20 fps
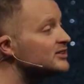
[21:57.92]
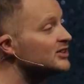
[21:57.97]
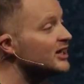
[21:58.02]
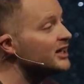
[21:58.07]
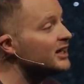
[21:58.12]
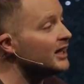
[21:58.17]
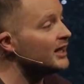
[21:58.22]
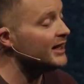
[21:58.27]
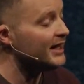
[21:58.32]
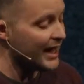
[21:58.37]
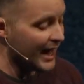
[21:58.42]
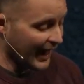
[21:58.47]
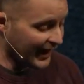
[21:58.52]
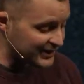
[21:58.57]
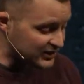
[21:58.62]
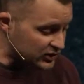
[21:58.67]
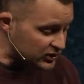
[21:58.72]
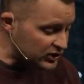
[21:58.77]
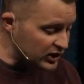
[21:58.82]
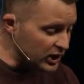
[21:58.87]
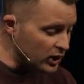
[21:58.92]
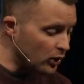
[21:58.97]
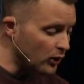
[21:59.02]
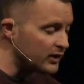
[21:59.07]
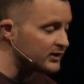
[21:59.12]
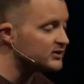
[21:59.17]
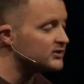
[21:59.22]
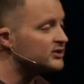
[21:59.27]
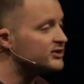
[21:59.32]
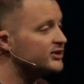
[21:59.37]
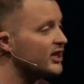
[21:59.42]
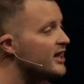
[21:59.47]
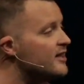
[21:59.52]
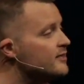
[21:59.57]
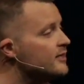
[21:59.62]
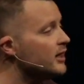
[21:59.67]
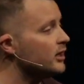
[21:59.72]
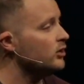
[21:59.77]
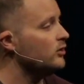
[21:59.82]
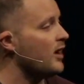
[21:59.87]
like a secret sin
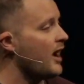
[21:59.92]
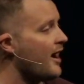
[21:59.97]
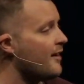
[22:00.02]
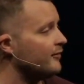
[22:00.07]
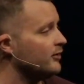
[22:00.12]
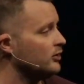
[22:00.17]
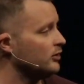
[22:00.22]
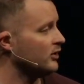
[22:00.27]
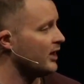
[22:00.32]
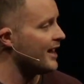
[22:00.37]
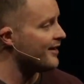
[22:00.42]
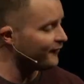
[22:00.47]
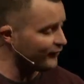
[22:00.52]
that you have in your life